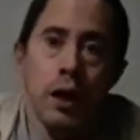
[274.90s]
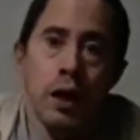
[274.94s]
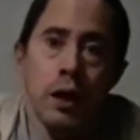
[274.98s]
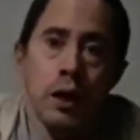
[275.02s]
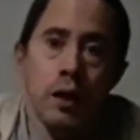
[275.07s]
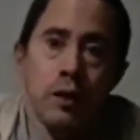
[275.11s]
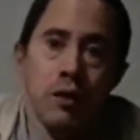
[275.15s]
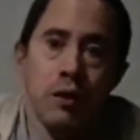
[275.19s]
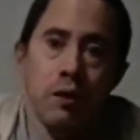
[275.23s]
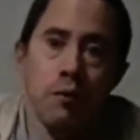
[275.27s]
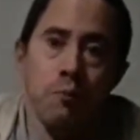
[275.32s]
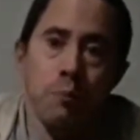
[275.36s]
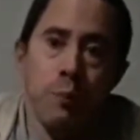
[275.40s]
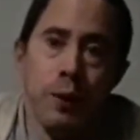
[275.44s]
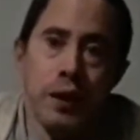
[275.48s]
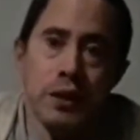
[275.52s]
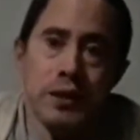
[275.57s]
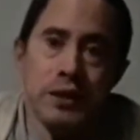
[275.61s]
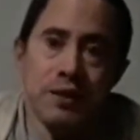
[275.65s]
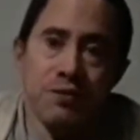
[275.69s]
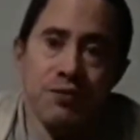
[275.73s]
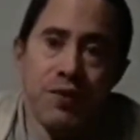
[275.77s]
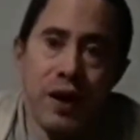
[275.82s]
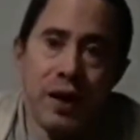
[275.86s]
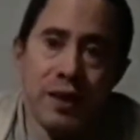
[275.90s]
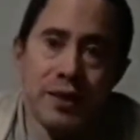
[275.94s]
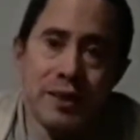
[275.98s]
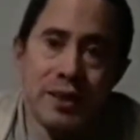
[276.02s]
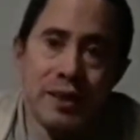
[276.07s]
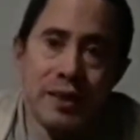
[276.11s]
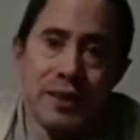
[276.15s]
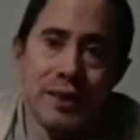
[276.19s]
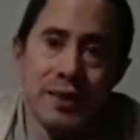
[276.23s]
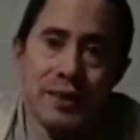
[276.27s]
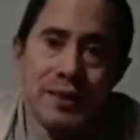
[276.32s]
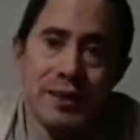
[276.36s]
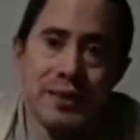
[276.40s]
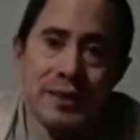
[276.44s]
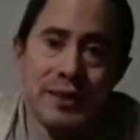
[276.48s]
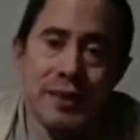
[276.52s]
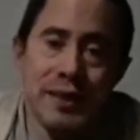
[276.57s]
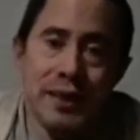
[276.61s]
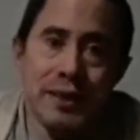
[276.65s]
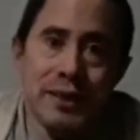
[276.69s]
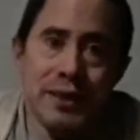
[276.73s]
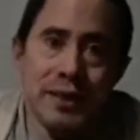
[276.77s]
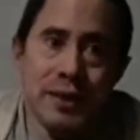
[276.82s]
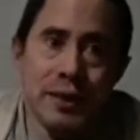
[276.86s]
The basic fact is
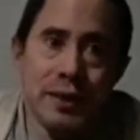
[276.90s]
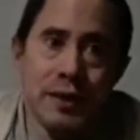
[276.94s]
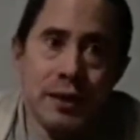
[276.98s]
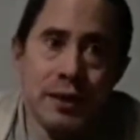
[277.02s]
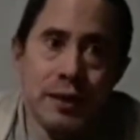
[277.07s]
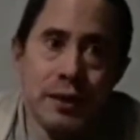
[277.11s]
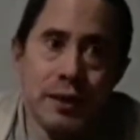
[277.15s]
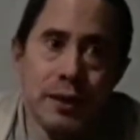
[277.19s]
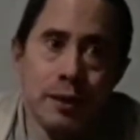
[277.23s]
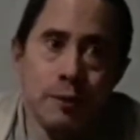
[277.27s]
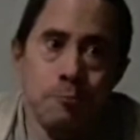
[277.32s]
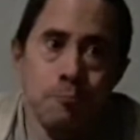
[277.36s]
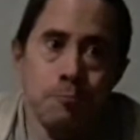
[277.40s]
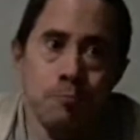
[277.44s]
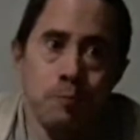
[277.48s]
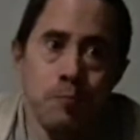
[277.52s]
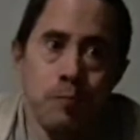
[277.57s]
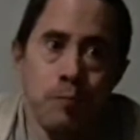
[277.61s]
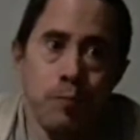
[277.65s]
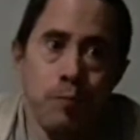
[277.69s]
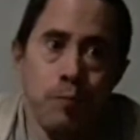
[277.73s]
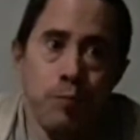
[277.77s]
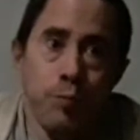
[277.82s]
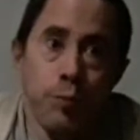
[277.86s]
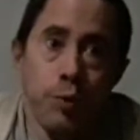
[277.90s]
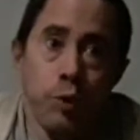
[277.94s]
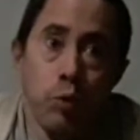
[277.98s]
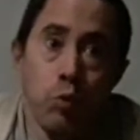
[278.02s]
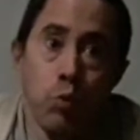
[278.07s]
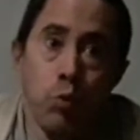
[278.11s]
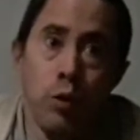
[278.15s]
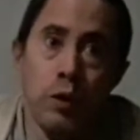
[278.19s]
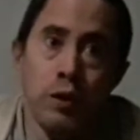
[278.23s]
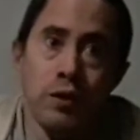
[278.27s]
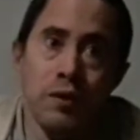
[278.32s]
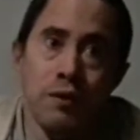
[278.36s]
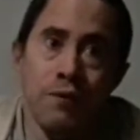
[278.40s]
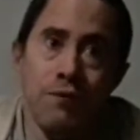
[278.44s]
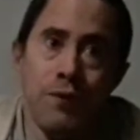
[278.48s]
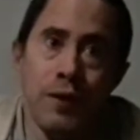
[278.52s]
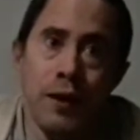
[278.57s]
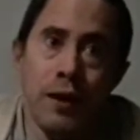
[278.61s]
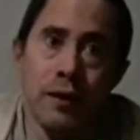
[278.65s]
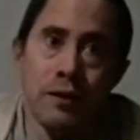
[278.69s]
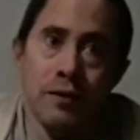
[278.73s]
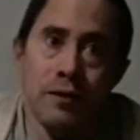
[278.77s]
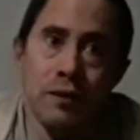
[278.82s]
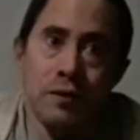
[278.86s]
that with the
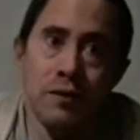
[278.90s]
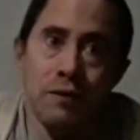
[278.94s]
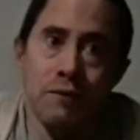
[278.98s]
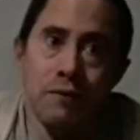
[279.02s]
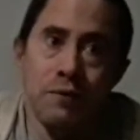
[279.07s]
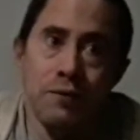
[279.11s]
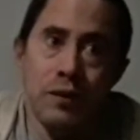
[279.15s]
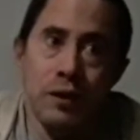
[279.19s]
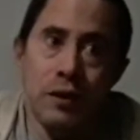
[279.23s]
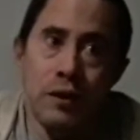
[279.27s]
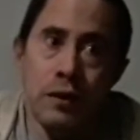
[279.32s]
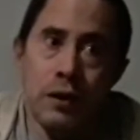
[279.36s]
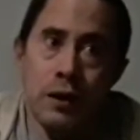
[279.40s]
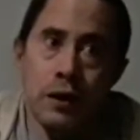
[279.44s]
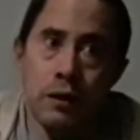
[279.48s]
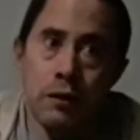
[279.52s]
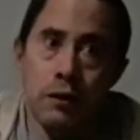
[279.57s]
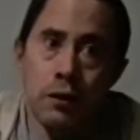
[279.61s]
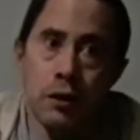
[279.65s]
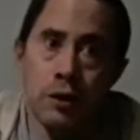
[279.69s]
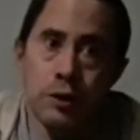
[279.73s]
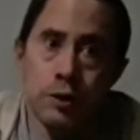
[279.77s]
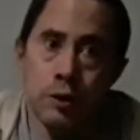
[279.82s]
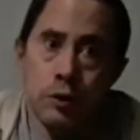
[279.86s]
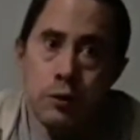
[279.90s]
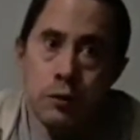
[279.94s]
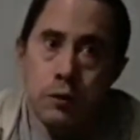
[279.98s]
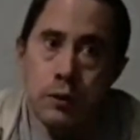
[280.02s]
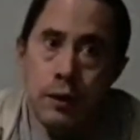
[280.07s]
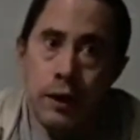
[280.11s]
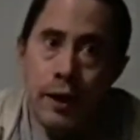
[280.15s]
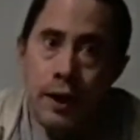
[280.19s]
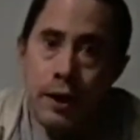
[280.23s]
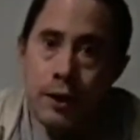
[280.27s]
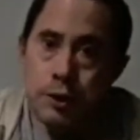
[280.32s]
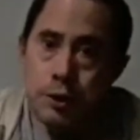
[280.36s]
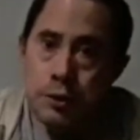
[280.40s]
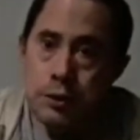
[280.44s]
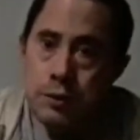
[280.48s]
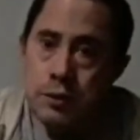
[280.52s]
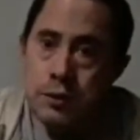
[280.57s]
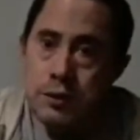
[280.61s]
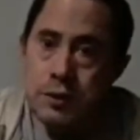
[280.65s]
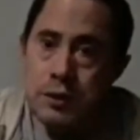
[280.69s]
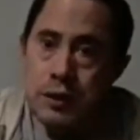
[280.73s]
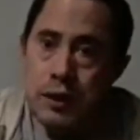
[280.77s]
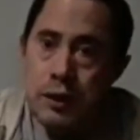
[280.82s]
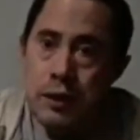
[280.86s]
fact of the illogical
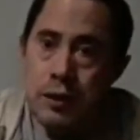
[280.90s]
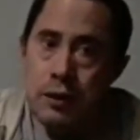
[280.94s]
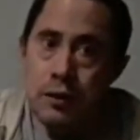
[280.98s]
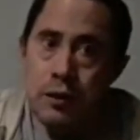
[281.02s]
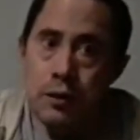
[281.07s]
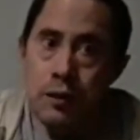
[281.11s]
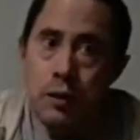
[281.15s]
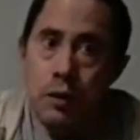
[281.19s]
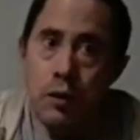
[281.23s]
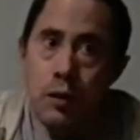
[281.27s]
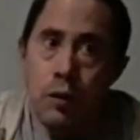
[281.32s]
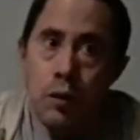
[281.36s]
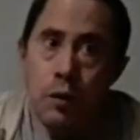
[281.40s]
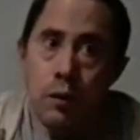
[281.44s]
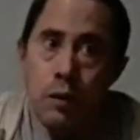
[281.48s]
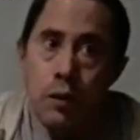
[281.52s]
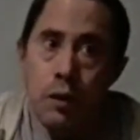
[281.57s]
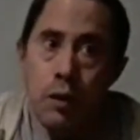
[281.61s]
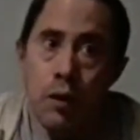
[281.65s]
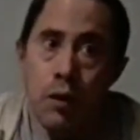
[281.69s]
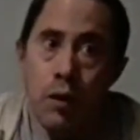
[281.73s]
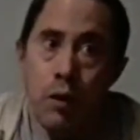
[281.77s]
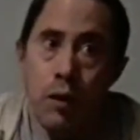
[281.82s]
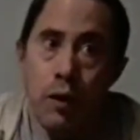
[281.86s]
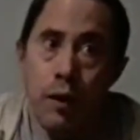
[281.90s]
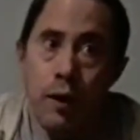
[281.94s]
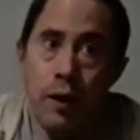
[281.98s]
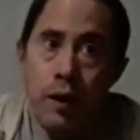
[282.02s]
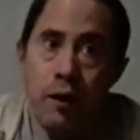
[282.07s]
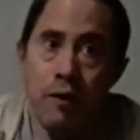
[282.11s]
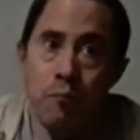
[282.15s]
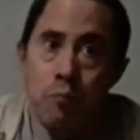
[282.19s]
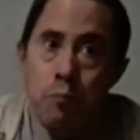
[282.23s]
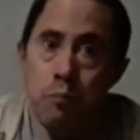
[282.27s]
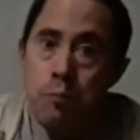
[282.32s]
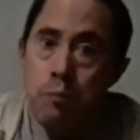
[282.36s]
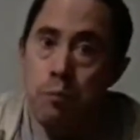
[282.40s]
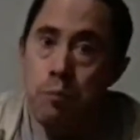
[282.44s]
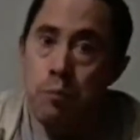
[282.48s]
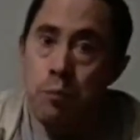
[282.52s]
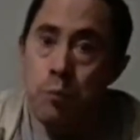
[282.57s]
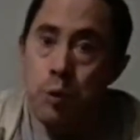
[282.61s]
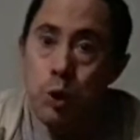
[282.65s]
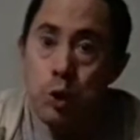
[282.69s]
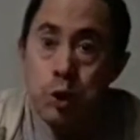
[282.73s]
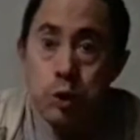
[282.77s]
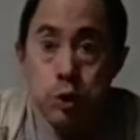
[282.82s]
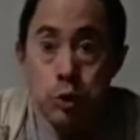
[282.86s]
actions and
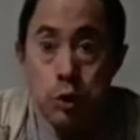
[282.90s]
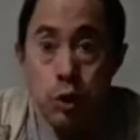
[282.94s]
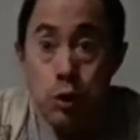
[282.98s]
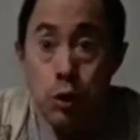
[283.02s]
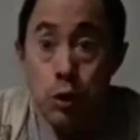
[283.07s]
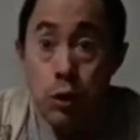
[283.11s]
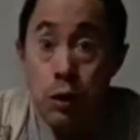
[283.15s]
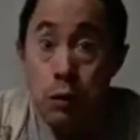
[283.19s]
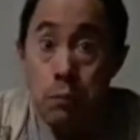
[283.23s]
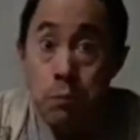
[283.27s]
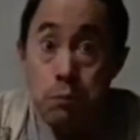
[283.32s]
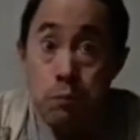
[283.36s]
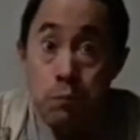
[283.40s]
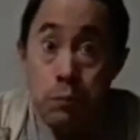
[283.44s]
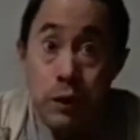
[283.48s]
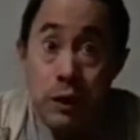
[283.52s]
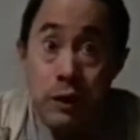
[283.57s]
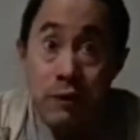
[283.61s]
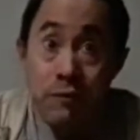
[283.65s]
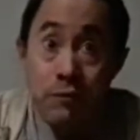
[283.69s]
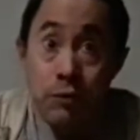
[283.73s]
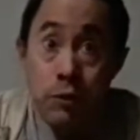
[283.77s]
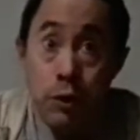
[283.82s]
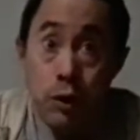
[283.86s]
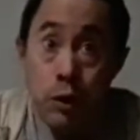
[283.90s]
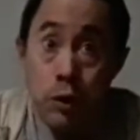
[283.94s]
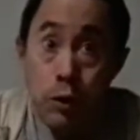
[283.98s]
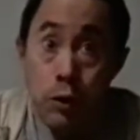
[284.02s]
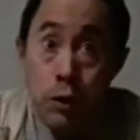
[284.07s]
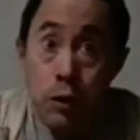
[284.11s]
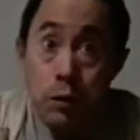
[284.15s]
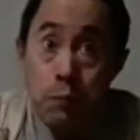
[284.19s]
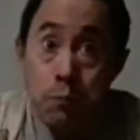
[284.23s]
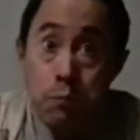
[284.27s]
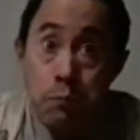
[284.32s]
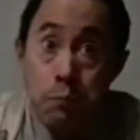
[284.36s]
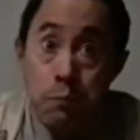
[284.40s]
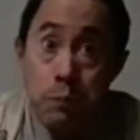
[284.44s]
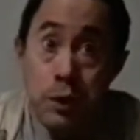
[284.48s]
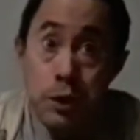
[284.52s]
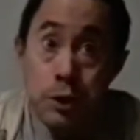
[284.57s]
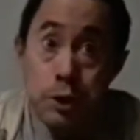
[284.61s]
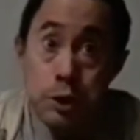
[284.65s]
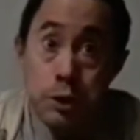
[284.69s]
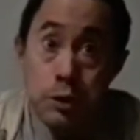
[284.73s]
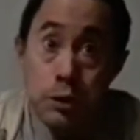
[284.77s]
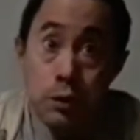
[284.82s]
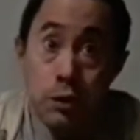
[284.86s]
even the current
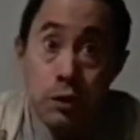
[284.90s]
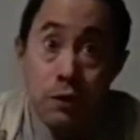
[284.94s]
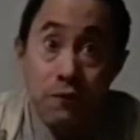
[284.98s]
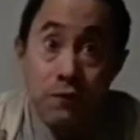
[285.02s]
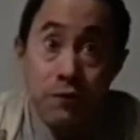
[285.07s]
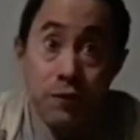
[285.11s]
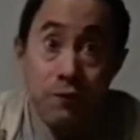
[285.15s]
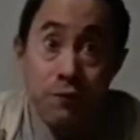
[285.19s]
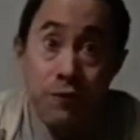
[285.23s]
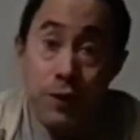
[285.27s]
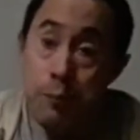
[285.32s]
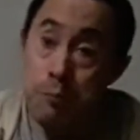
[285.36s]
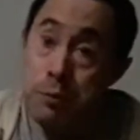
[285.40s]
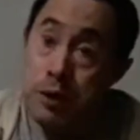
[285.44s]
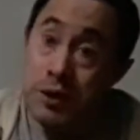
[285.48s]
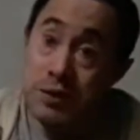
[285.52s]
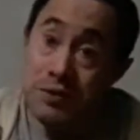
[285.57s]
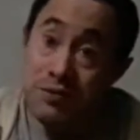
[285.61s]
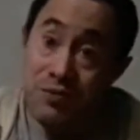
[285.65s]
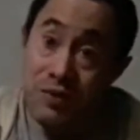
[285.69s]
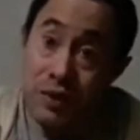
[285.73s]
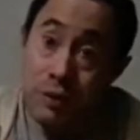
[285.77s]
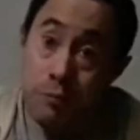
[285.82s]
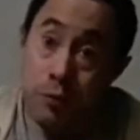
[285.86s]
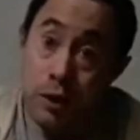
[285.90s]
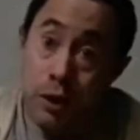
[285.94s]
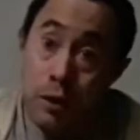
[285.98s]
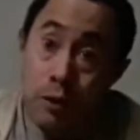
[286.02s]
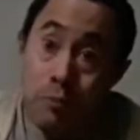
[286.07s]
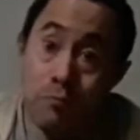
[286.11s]
mission of the feminist female,